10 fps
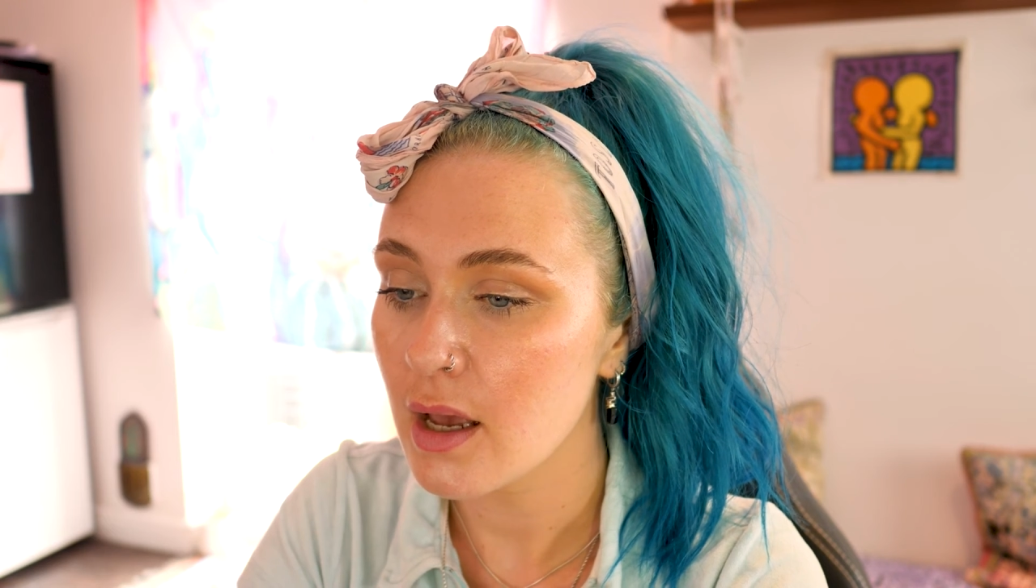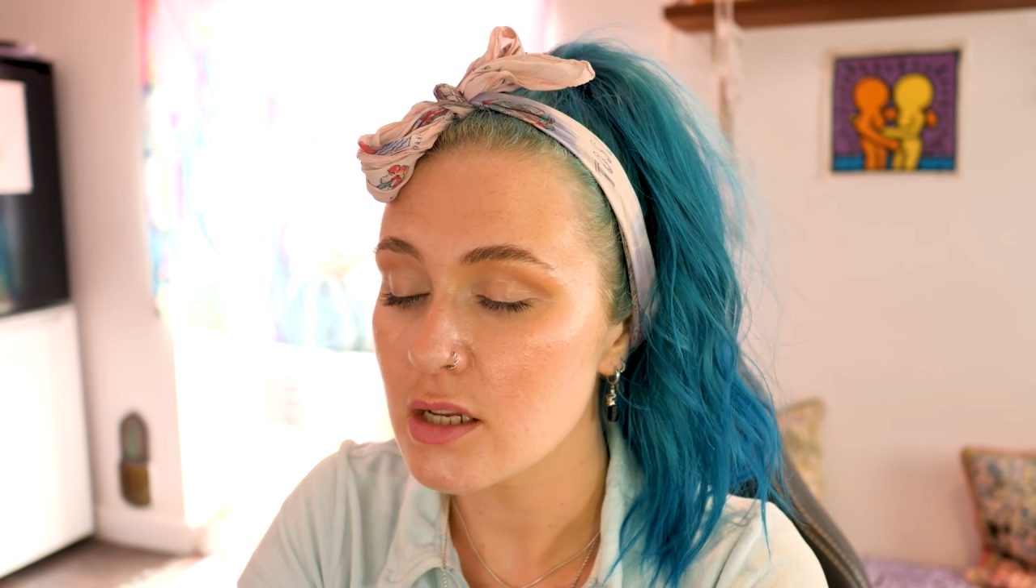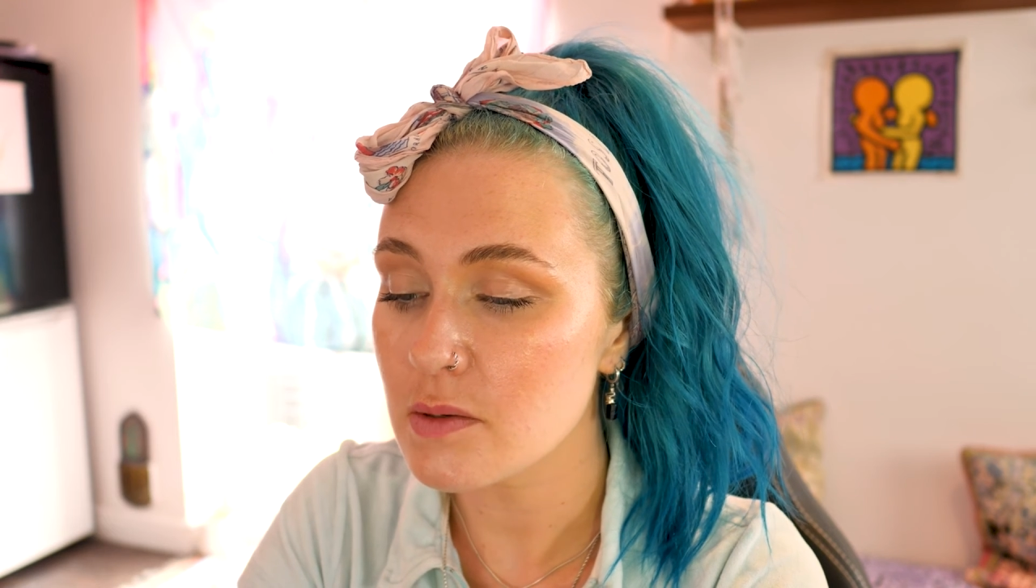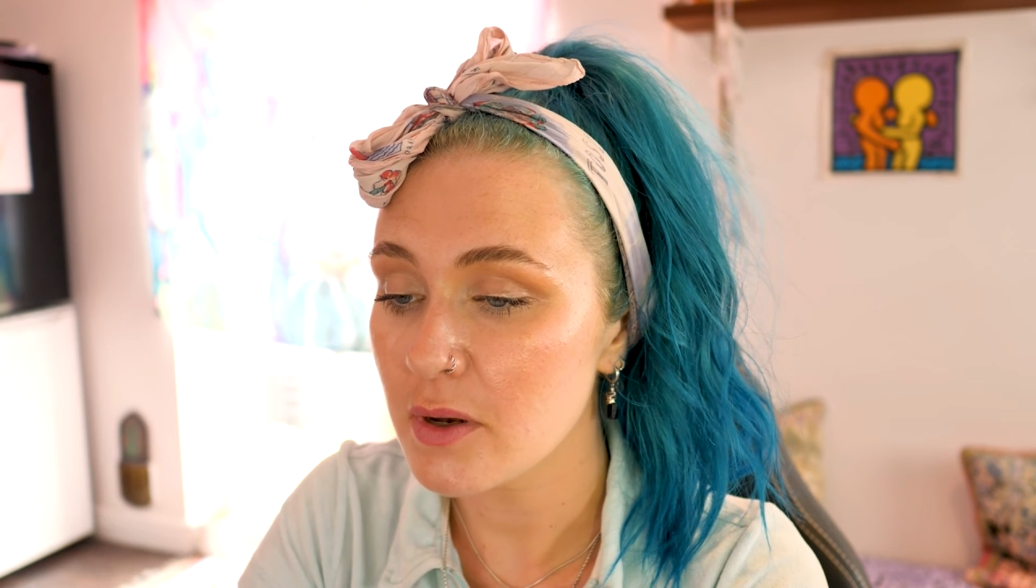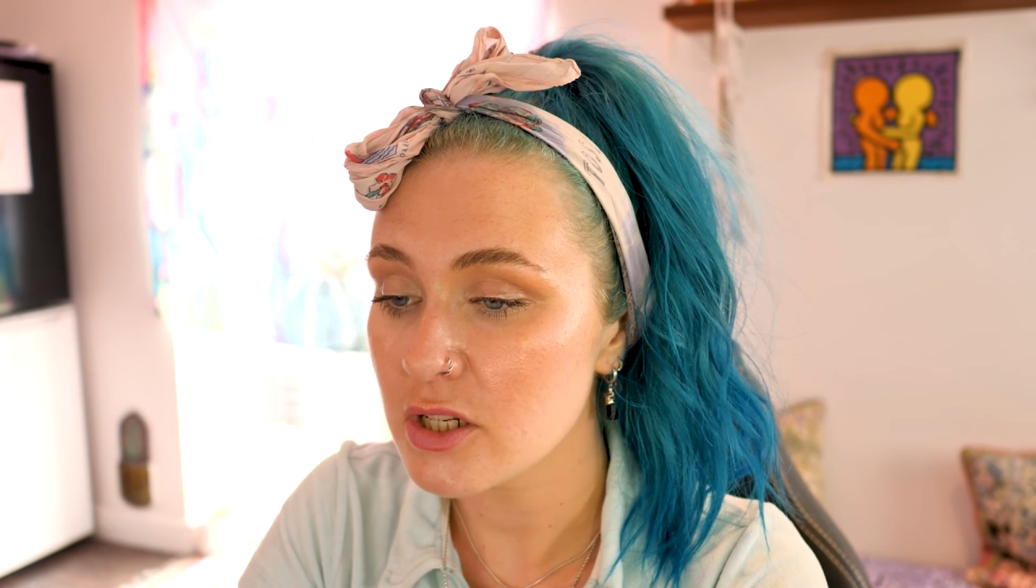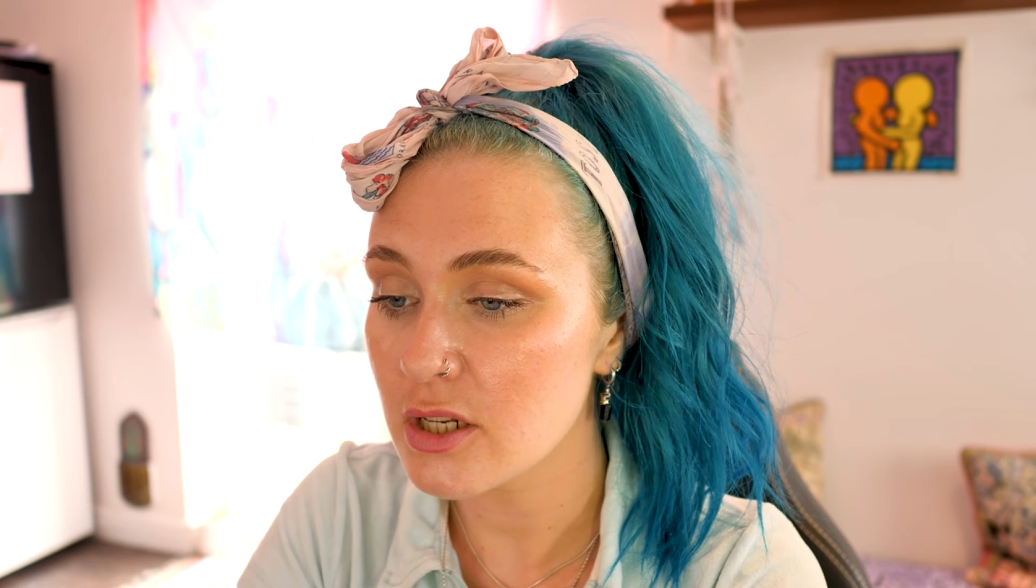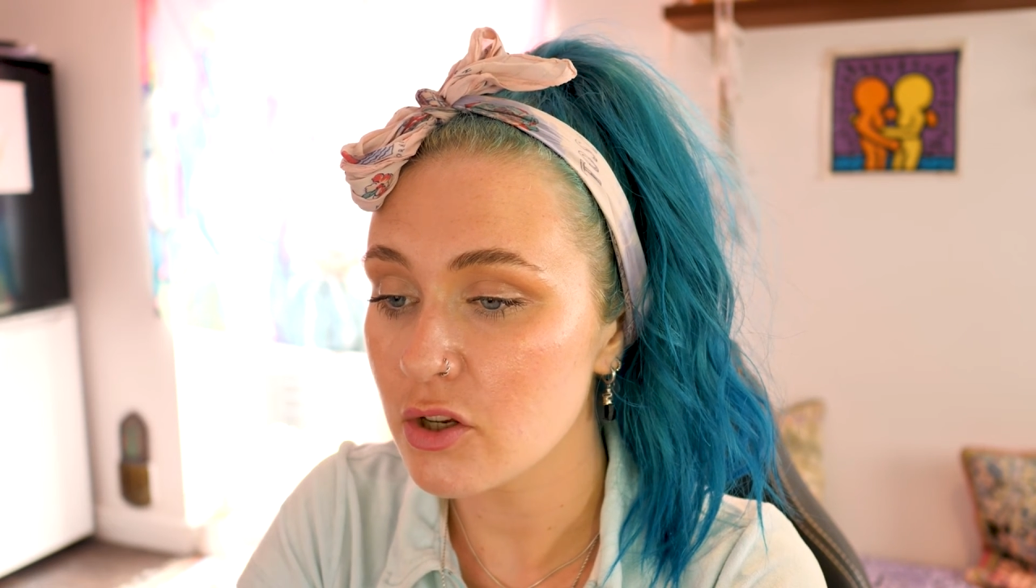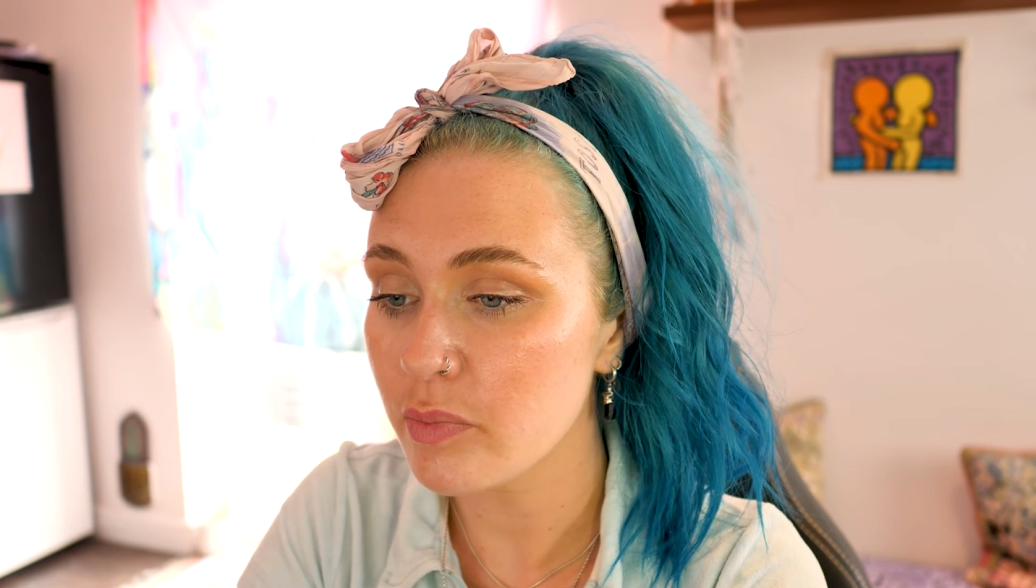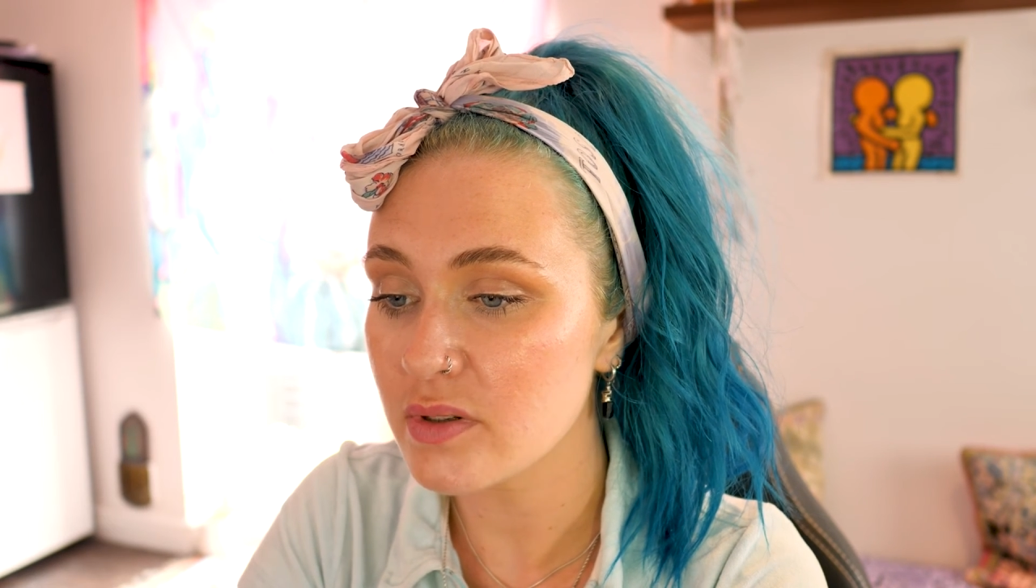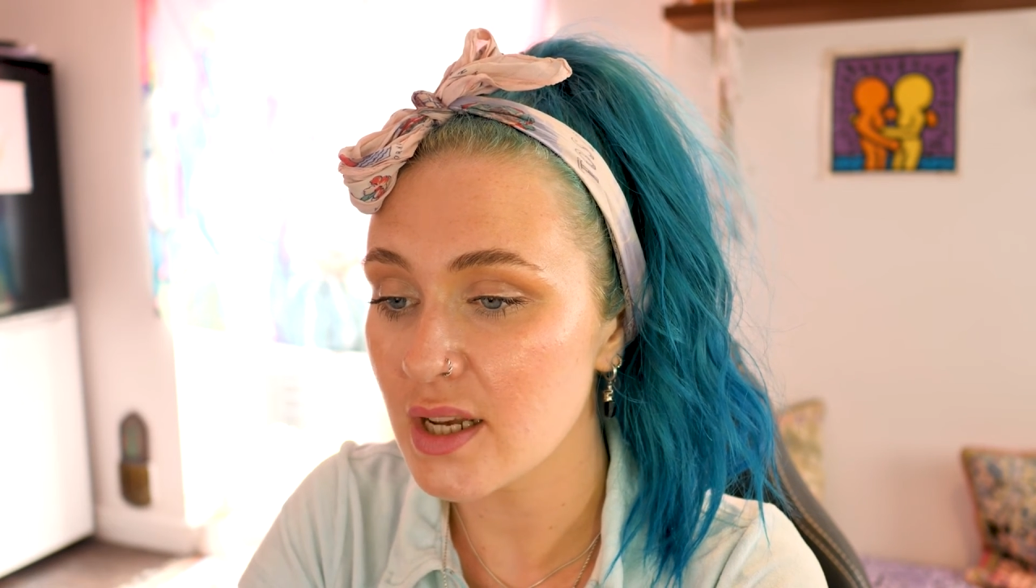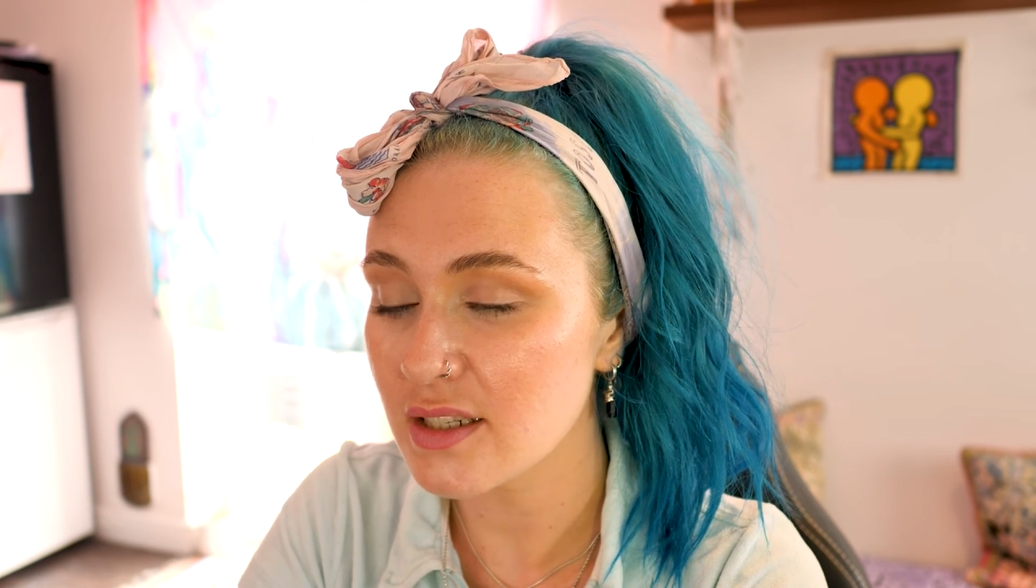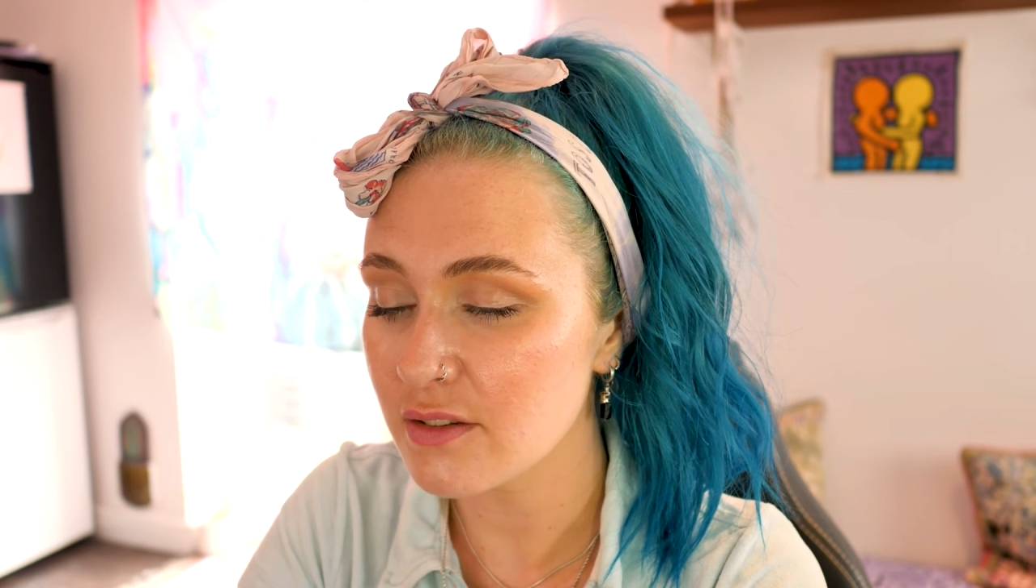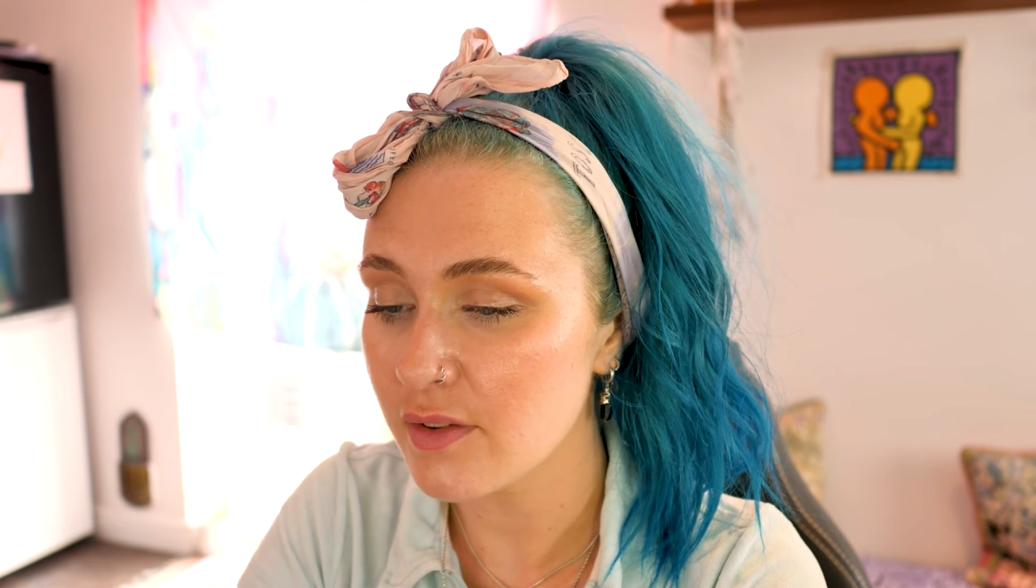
especially your protective